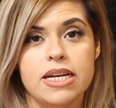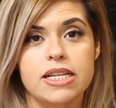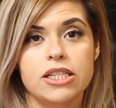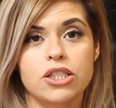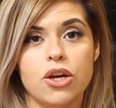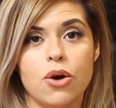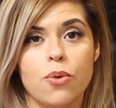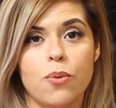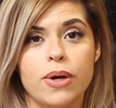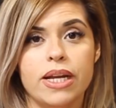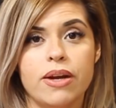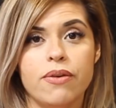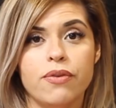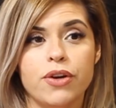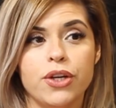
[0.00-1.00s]
So
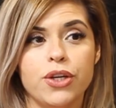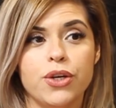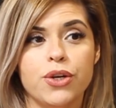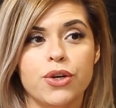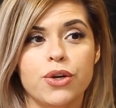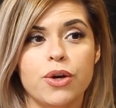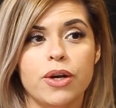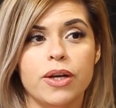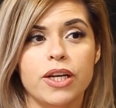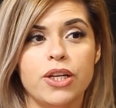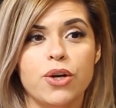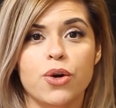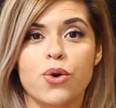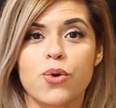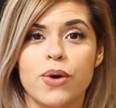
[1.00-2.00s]
whenever you're
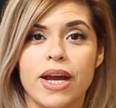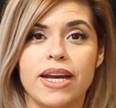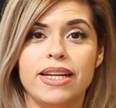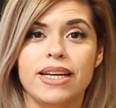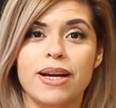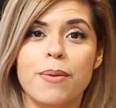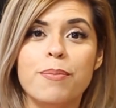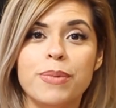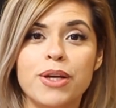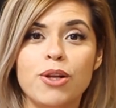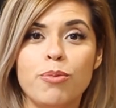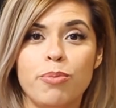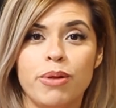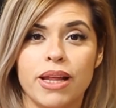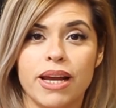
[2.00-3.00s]
creating a
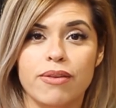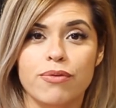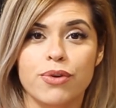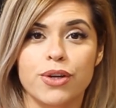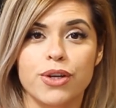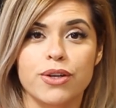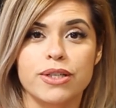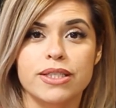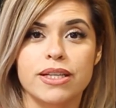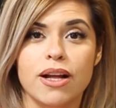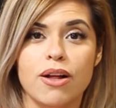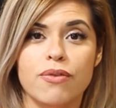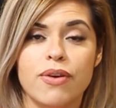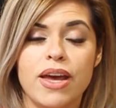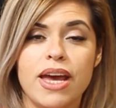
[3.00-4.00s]
meal plan for
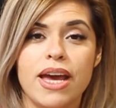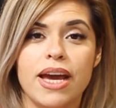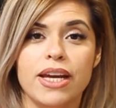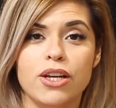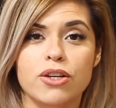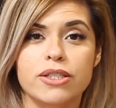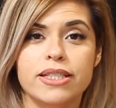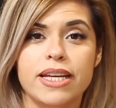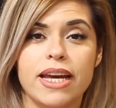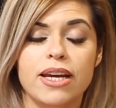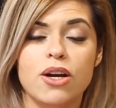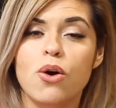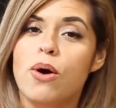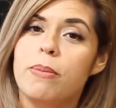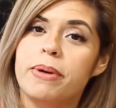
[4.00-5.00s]
yourself and you're
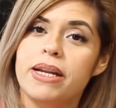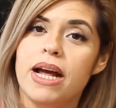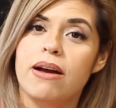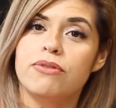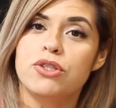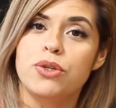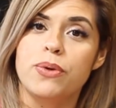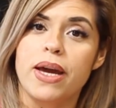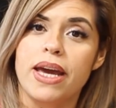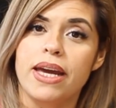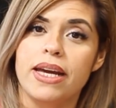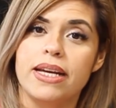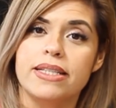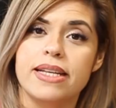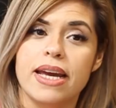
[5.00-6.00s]
saying, oh, I'm gonna have 2
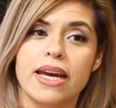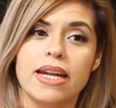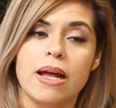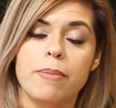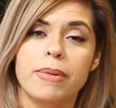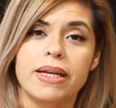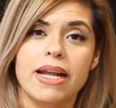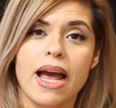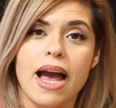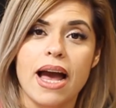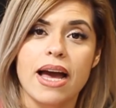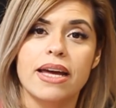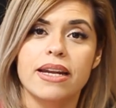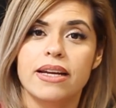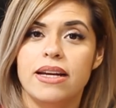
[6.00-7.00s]
eggs and I'm gonna
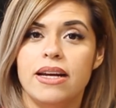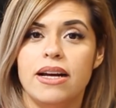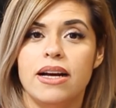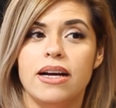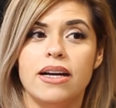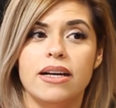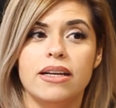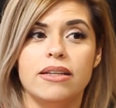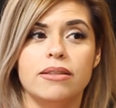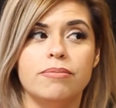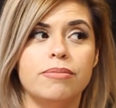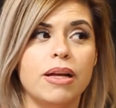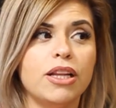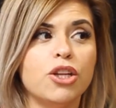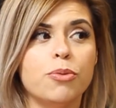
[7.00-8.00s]
add
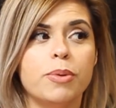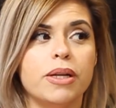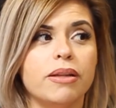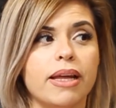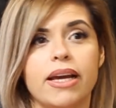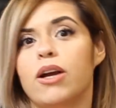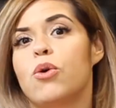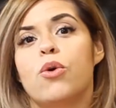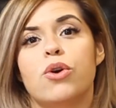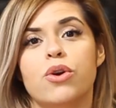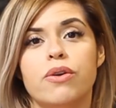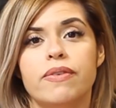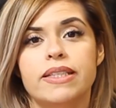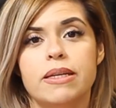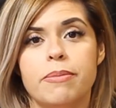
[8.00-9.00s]
a little bit of like a quarter
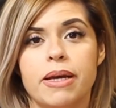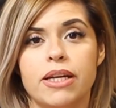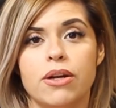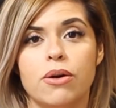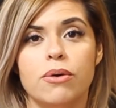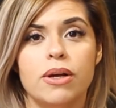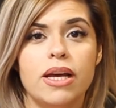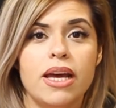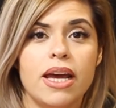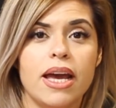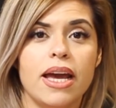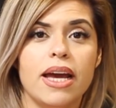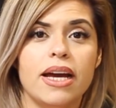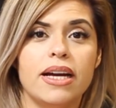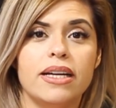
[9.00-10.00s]
of a tomato
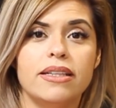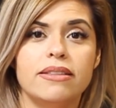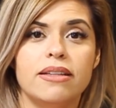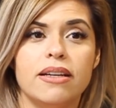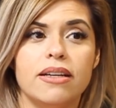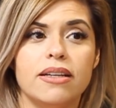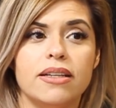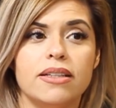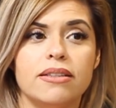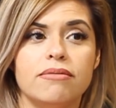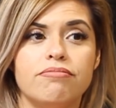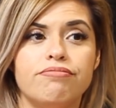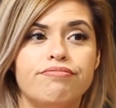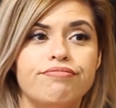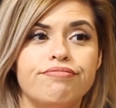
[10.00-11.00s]
and I